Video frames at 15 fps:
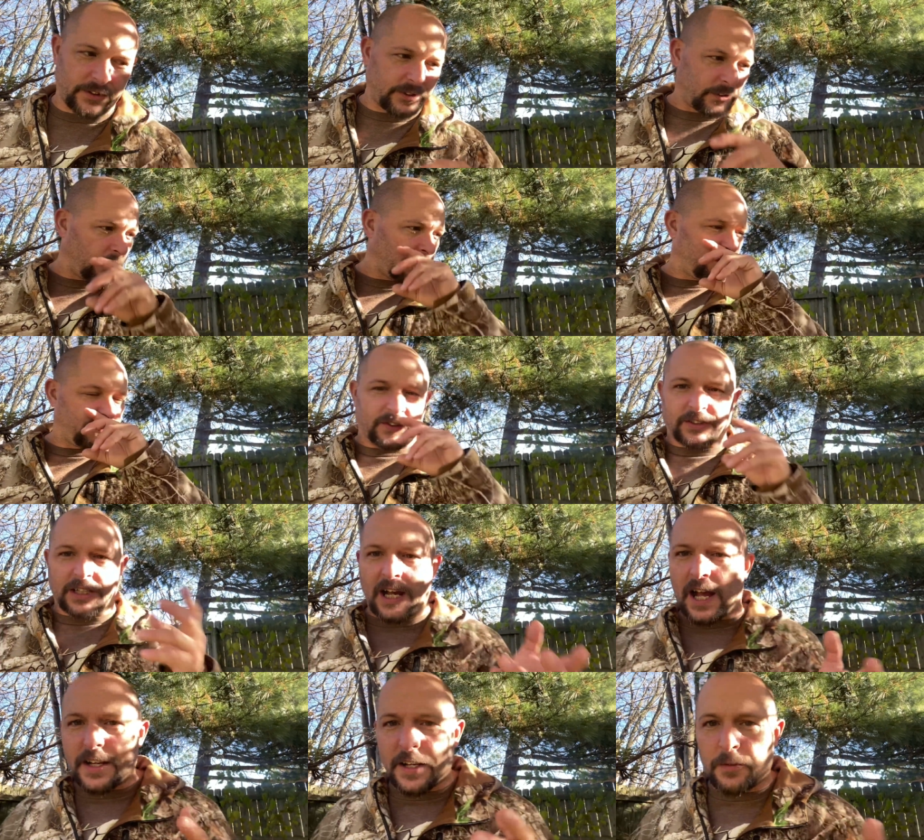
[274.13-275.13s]
So the first thing
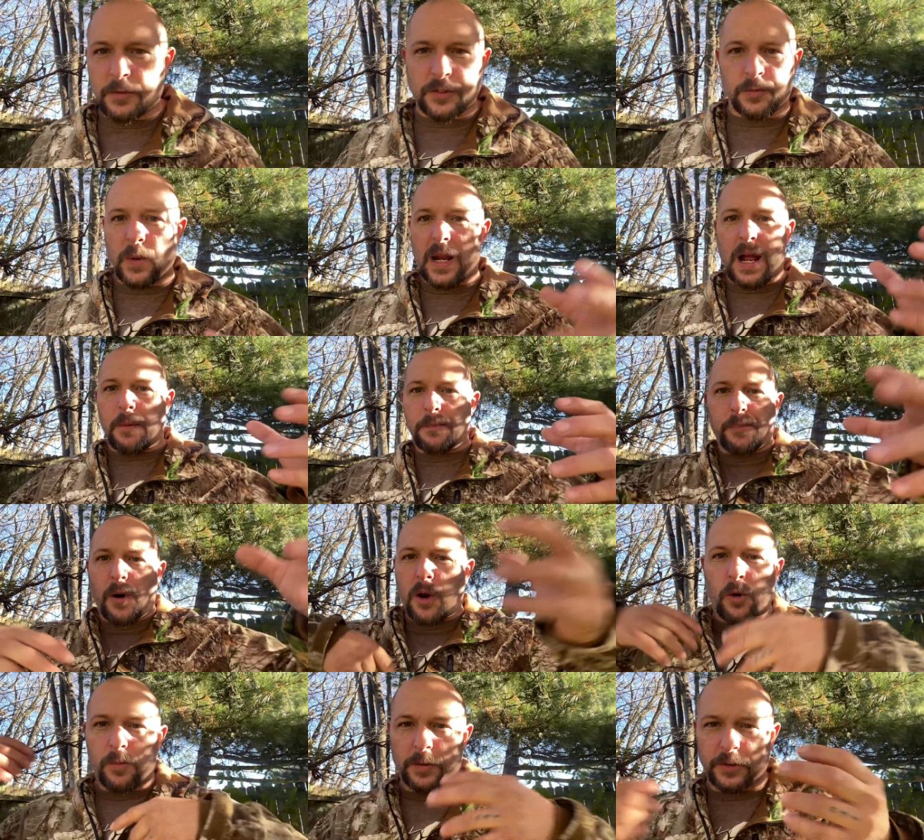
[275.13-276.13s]
I did was went out and
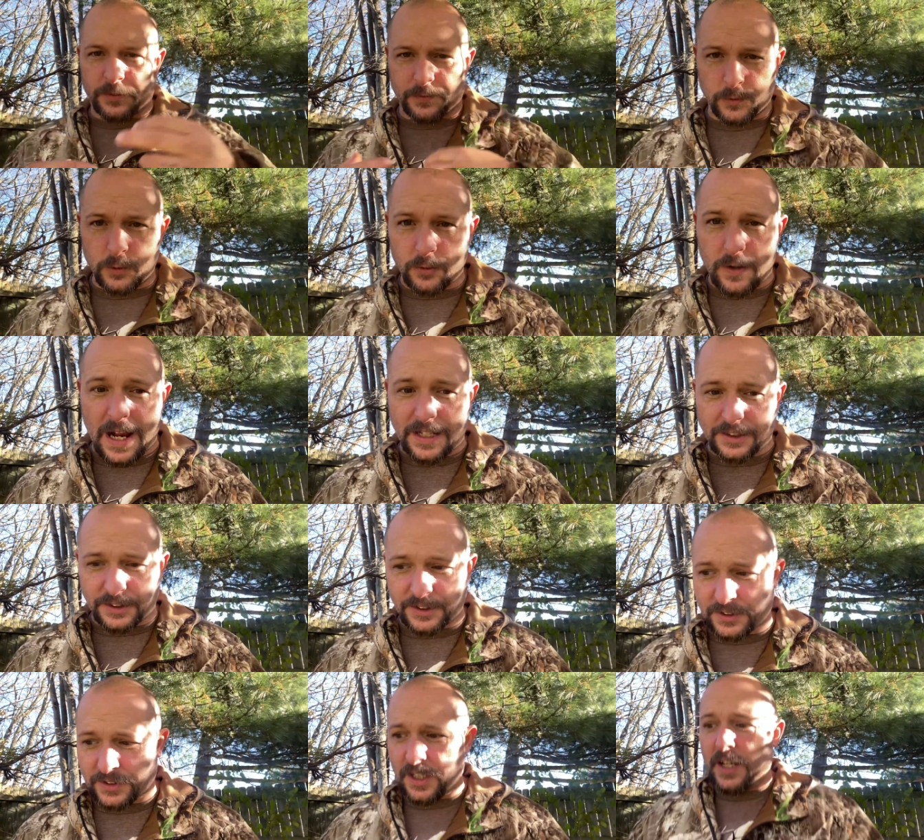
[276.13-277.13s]
bought a whole bunch of food
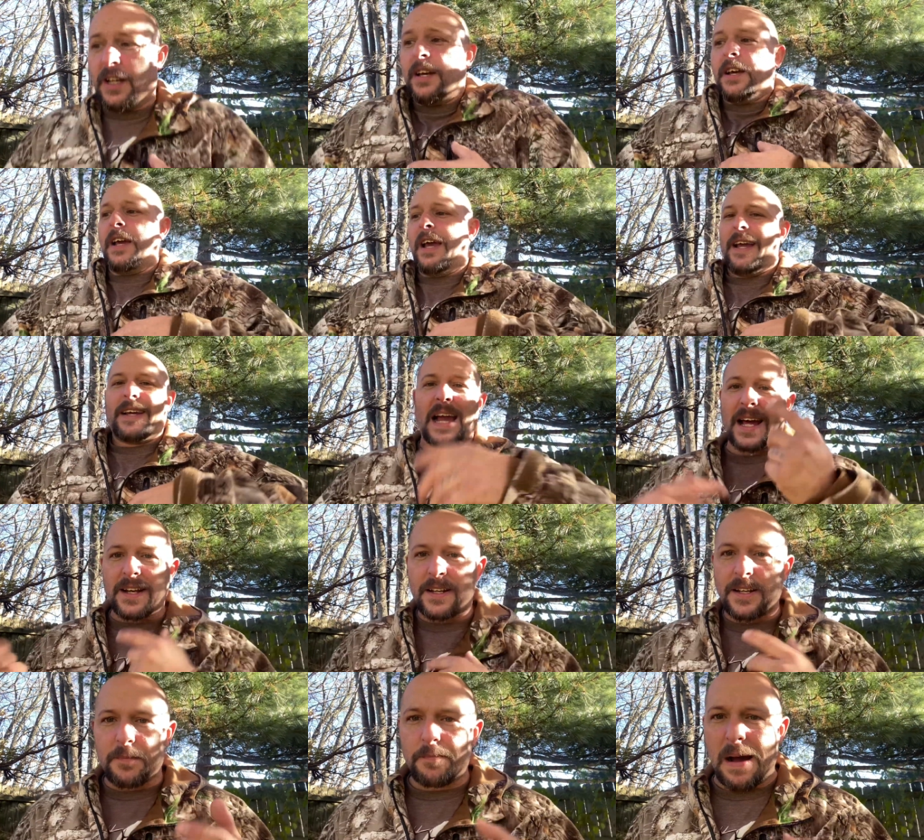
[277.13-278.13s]
rations and got
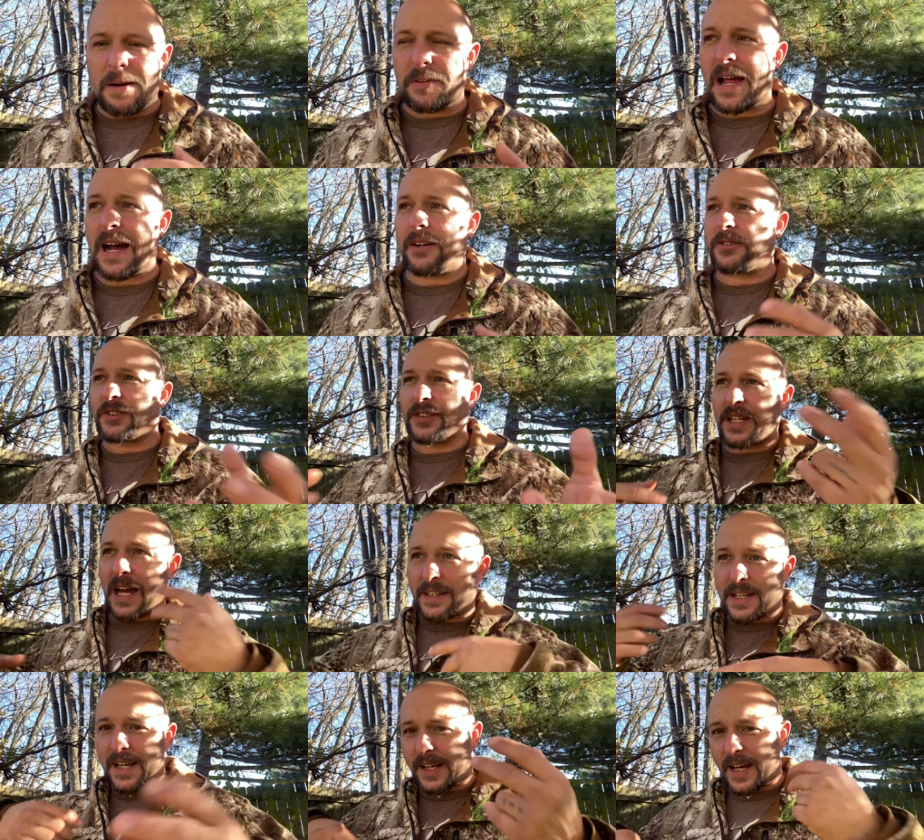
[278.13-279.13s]
into the mountain house and
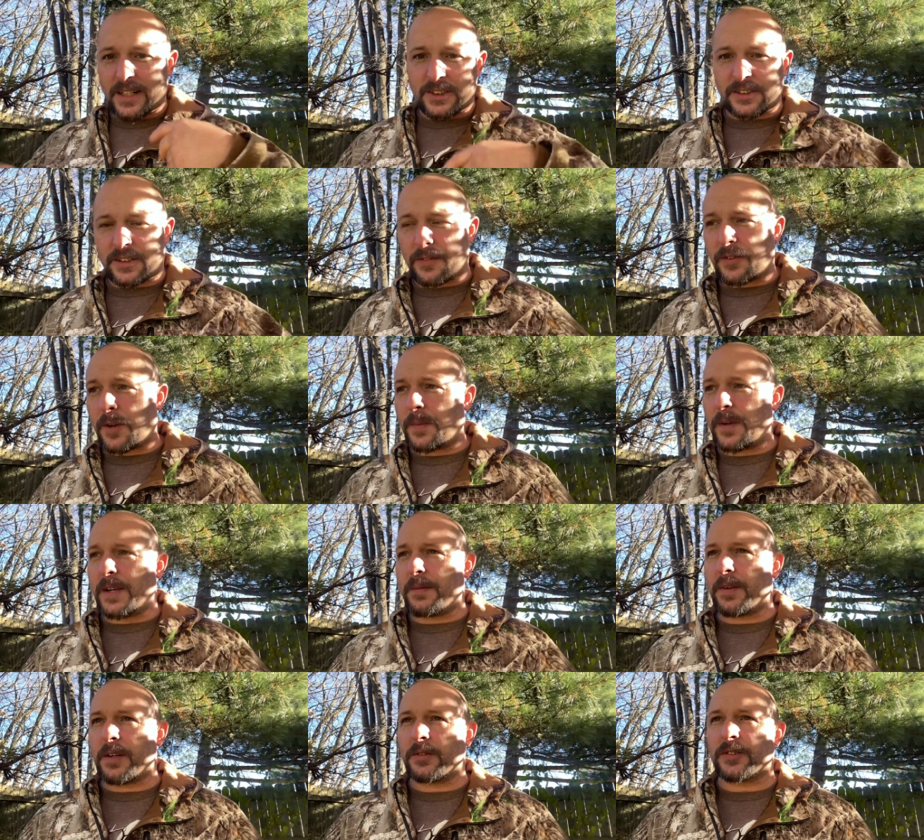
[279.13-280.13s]
got that kind of stuff coming
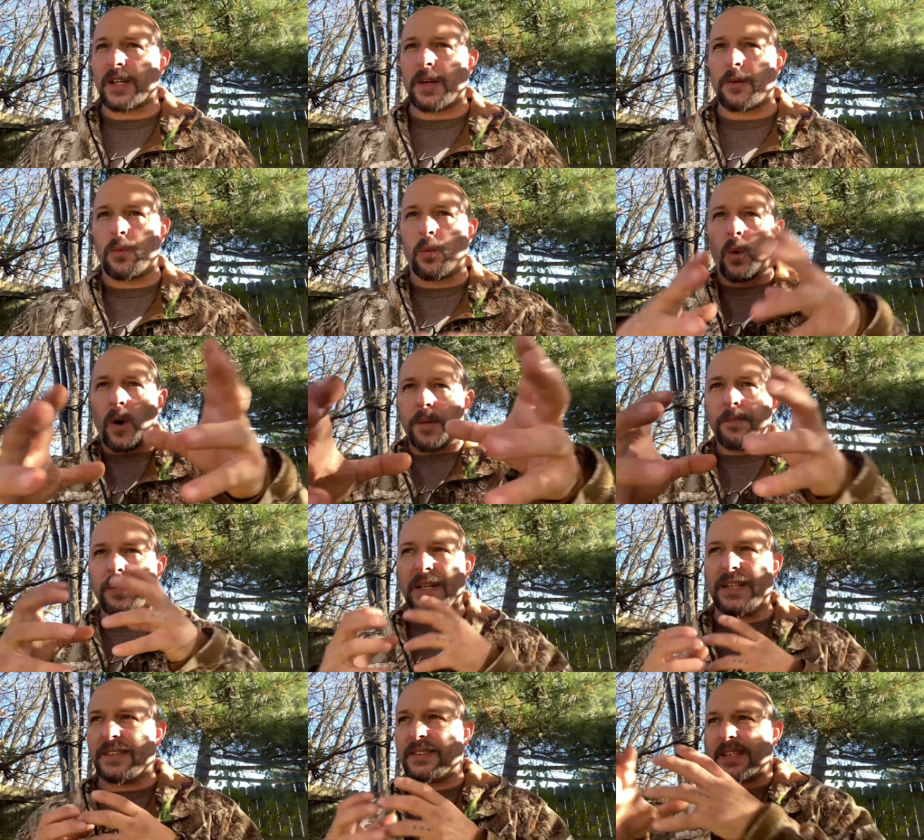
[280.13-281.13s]
in, but it was like one
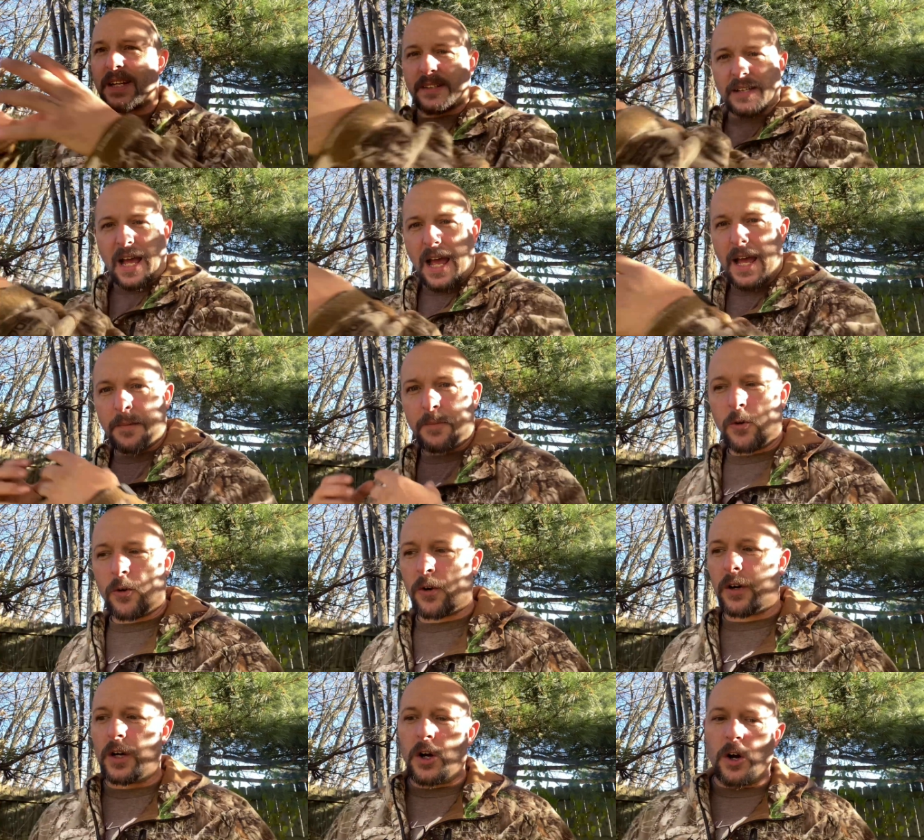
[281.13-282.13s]
piece at a time,
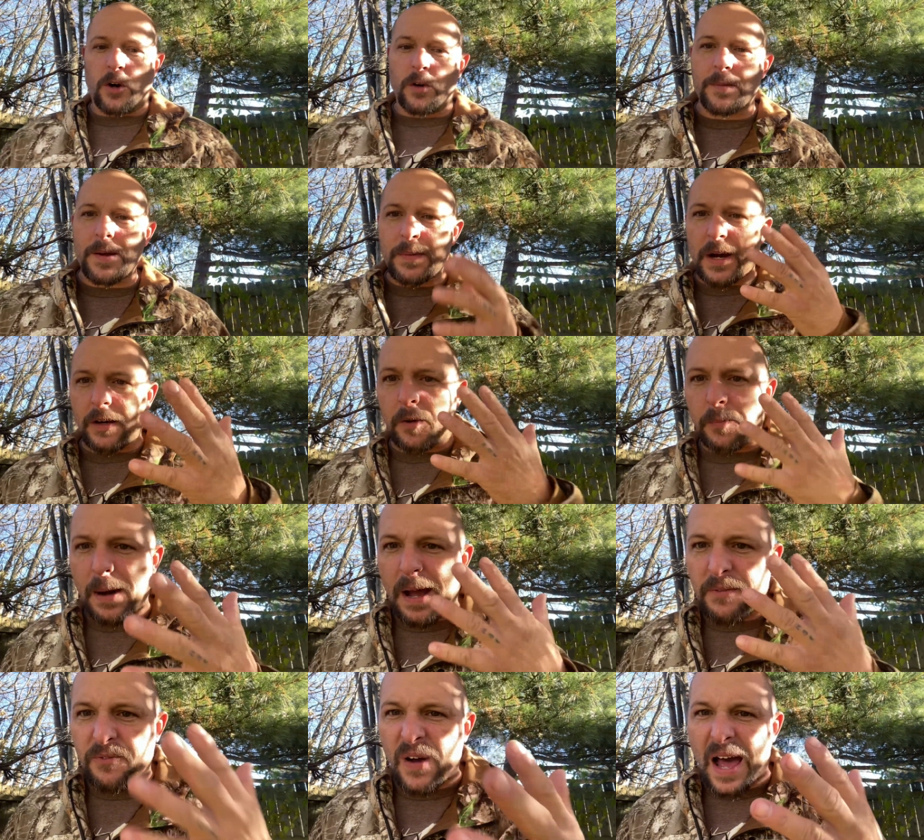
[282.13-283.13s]
or or maybe I'll go
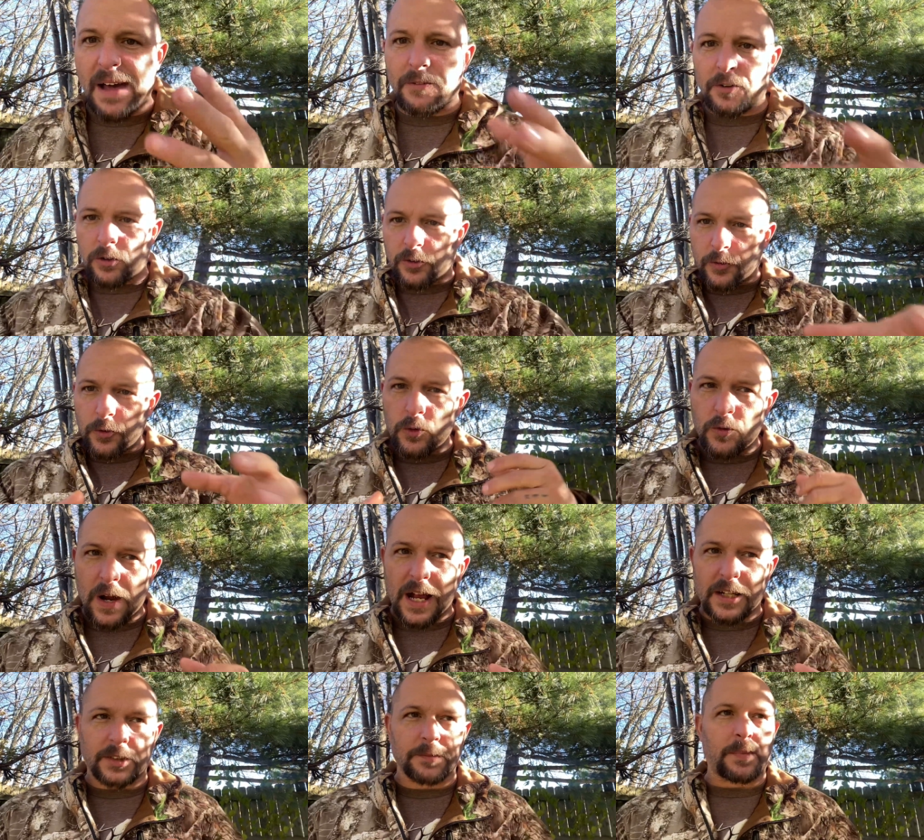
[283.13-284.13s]
buy five of those food
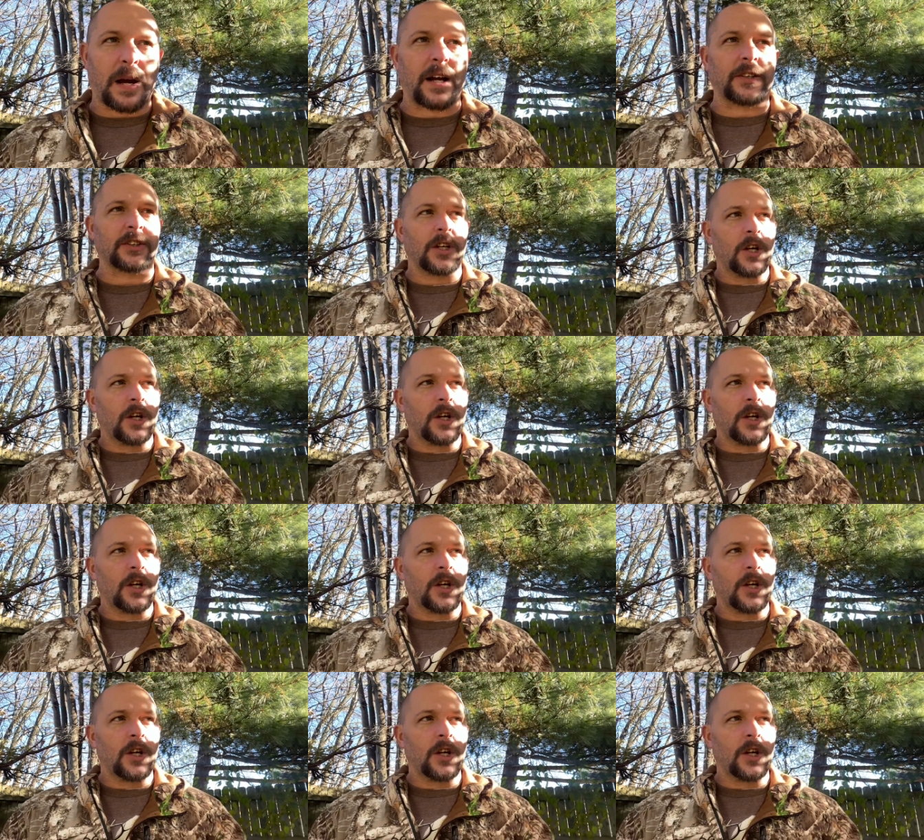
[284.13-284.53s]
ration bars.